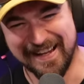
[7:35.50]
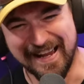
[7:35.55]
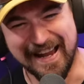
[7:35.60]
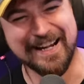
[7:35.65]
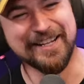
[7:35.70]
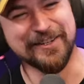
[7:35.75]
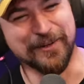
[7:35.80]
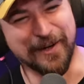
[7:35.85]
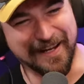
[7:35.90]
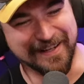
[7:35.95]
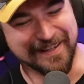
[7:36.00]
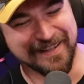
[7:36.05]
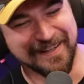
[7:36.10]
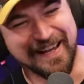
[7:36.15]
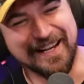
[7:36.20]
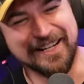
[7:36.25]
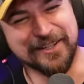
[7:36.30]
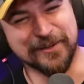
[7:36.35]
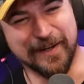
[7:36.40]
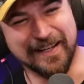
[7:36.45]
anyway, just,
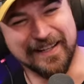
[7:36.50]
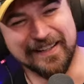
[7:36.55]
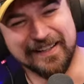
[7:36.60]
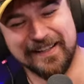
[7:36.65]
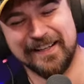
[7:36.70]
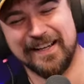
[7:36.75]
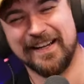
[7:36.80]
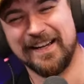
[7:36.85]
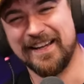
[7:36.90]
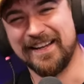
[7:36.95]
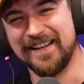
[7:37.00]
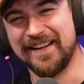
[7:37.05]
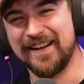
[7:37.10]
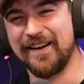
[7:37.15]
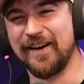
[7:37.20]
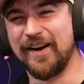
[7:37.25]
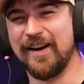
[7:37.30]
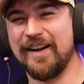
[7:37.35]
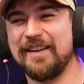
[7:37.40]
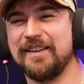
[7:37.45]
anyway. yeah, it's funny.
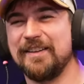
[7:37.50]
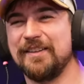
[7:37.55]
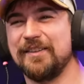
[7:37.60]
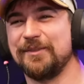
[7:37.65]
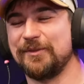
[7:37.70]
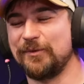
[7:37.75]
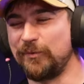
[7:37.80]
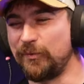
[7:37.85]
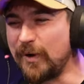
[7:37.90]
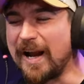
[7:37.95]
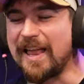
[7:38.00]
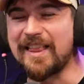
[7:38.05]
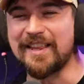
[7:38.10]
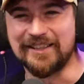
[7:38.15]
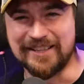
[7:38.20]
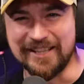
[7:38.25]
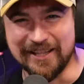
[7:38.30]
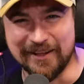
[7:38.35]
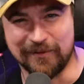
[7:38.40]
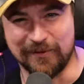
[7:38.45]
Uh,
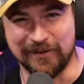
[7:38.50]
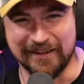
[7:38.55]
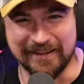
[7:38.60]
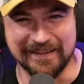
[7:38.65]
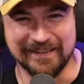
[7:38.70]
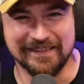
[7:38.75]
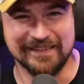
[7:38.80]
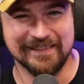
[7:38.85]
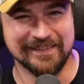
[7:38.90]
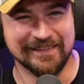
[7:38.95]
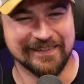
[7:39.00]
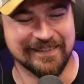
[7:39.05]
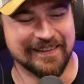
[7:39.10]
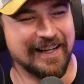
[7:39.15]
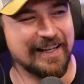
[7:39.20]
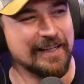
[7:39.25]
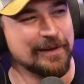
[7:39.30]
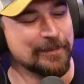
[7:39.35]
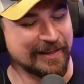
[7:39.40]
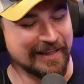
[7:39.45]
relatively,
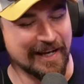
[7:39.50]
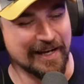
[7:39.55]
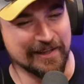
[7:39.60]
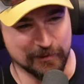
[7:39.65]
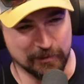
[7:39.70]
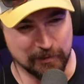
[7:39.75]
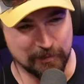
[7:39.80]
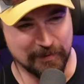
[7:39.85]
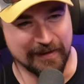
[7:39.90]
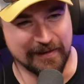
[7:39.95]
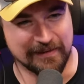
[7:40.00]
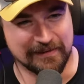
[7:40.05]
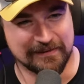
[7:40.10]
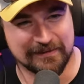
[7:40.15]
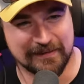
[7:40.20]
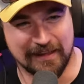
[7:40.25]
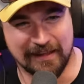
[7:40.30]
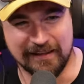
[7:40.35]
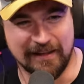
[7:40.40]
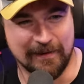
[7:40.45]
I am a casual player.
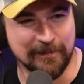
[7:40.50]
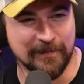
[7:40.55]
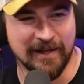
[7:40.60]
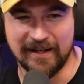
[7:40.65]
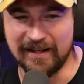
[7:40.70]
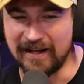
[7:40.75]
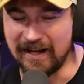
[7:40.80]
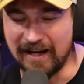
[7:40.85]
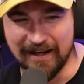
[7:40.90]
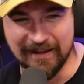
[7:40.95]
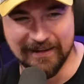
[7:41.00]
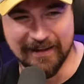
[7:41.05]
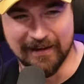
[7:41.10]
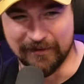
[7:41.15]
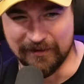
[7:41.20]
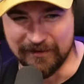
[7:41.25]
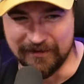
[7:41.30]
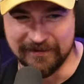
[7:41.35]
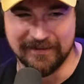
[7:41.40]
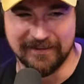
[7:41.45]
I, am not a high oh,
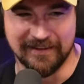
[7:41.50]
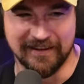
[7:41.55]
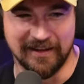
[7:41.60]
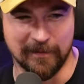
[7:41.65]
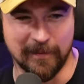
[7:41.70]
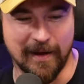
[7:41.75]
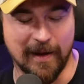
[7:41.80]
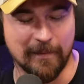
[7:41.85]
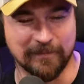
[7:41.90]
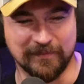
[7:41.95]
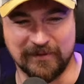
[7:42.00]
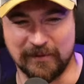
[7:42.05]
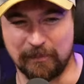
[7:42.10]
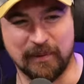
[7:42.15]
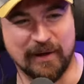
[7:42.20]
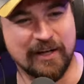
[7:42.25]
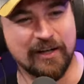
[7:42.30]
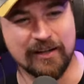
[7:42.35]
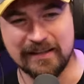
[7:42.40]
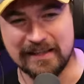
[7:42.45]
level. Oh, okay. I'm, I'm,
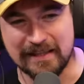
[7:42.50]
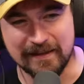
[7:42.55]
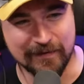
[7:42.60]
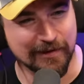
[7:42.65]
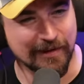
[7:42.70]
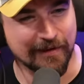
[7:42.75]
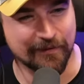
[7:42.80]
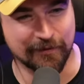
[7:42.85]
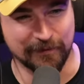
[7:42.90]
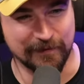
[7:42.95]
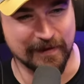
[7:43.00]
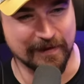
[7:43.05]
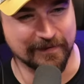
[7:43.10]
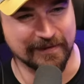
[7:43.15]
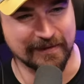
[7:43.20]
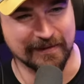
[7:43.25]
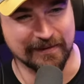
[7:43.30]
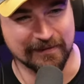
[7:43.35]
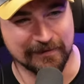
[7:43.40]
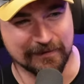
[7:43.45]
barely even level 50.